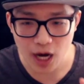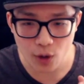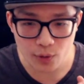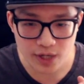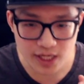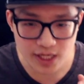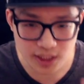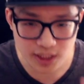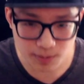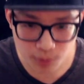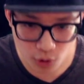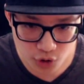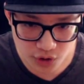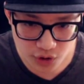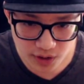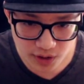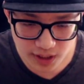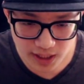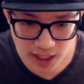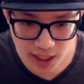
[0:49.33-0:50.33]
he's
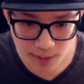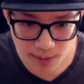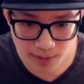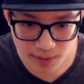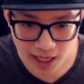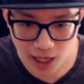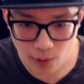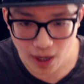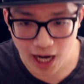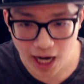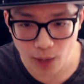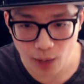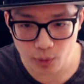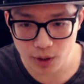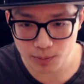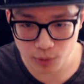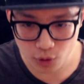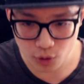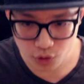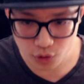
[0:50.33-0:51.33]
approaching the game and how I would
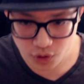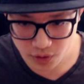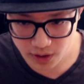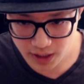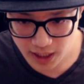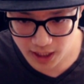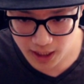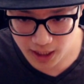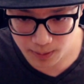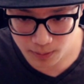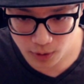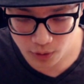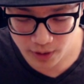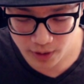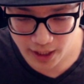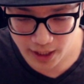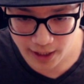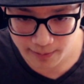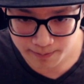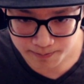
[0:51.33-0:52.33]
approach the game,
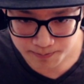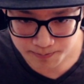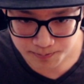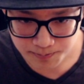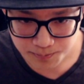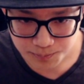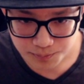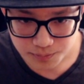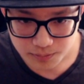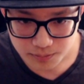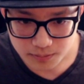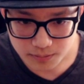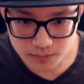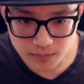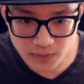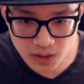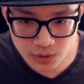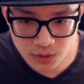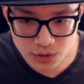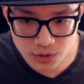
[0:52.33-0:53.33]
okay?
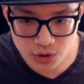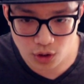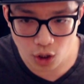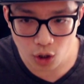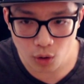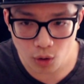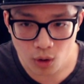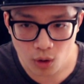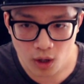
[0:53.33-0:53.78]
So